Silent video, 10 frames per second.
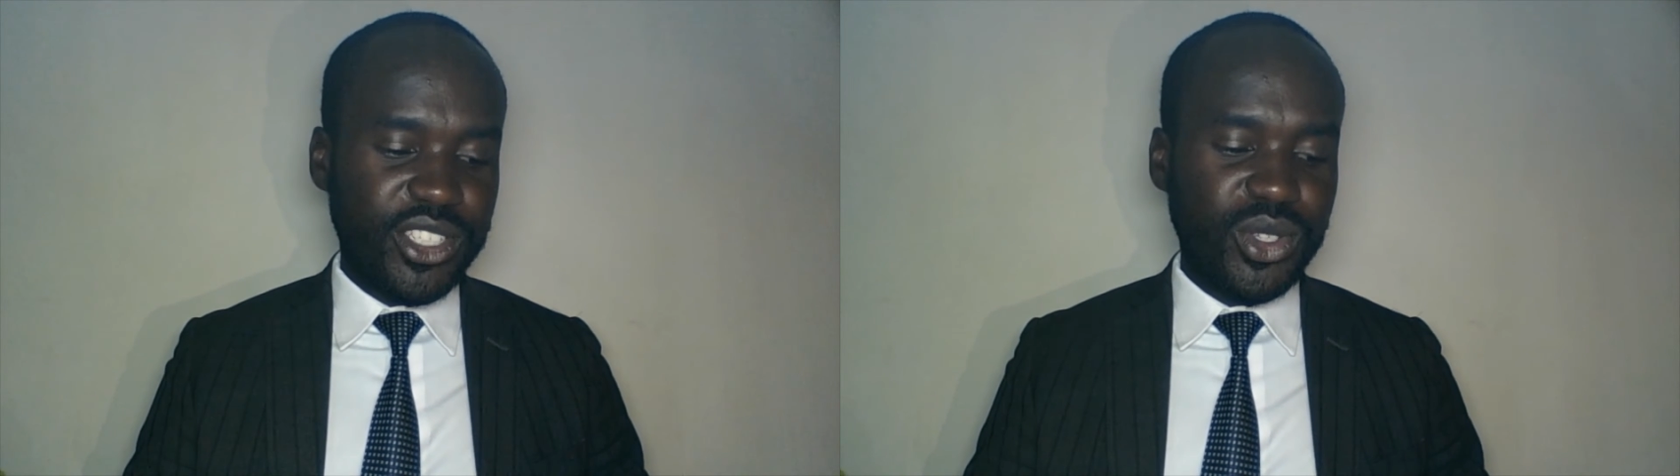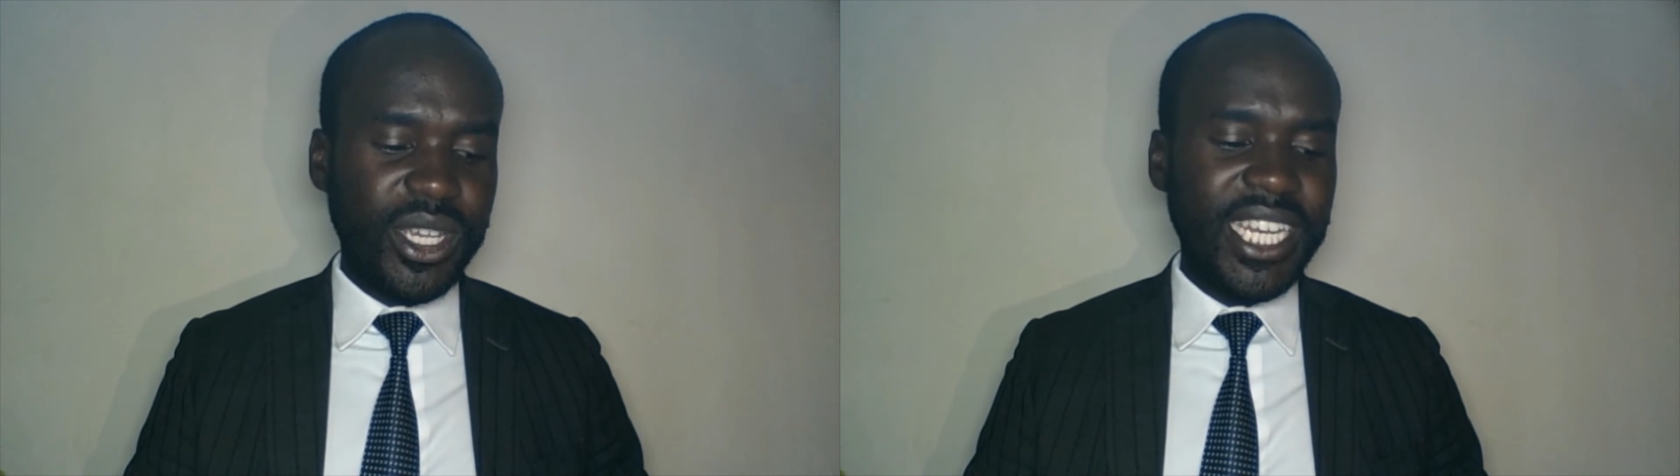
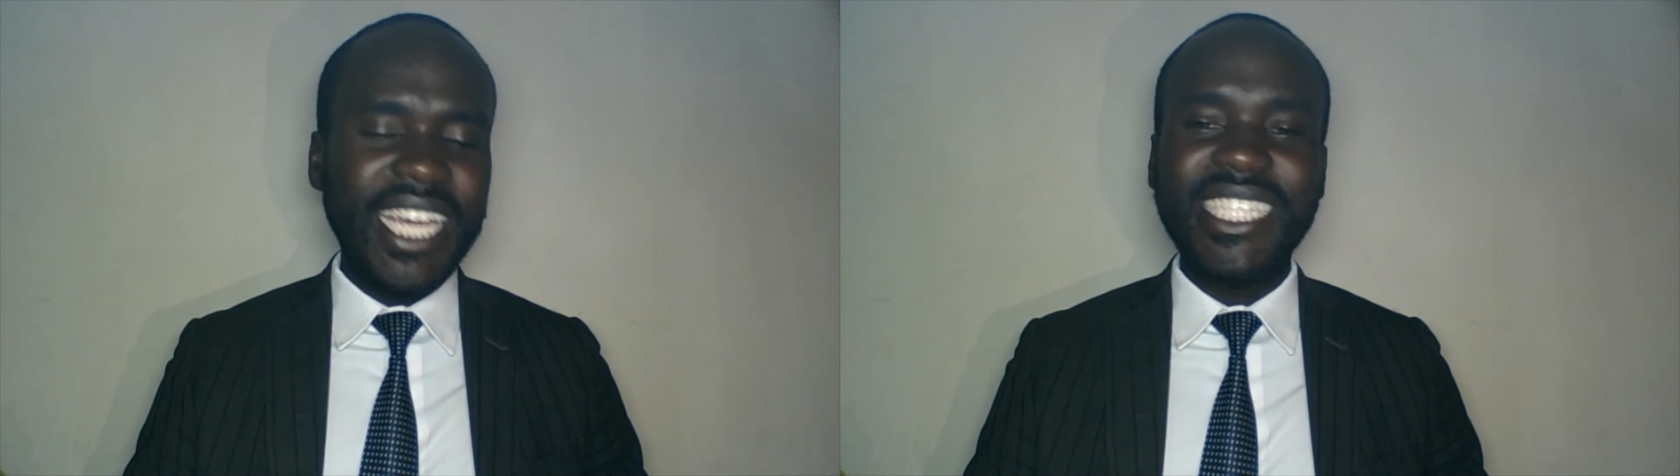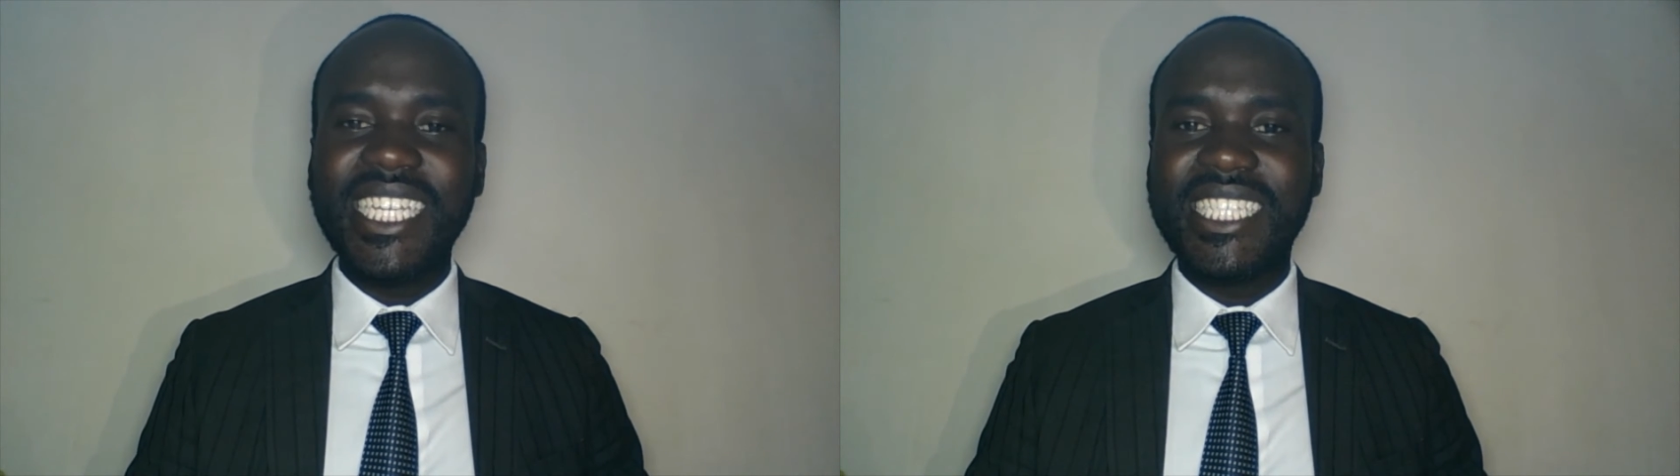So in
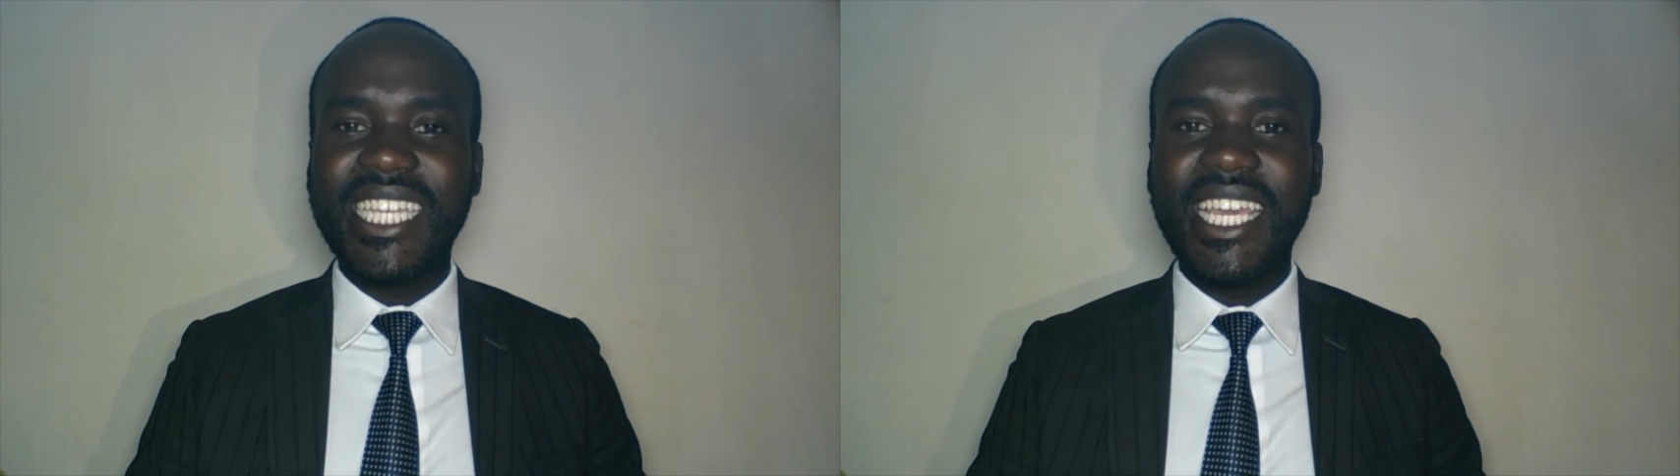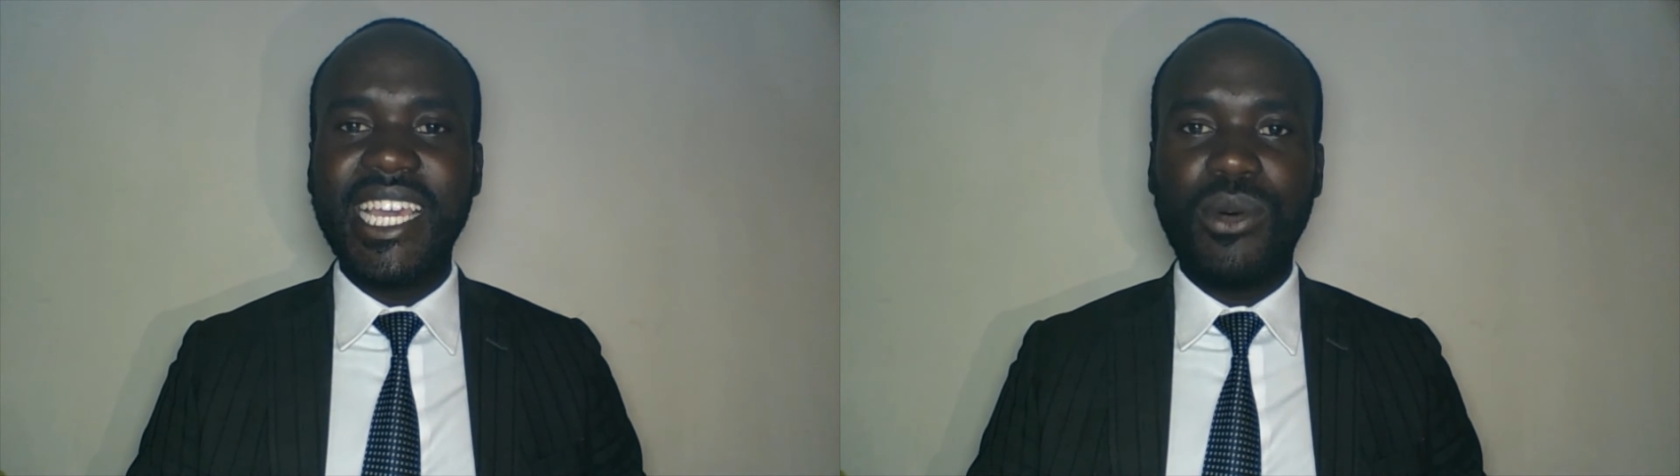essence here,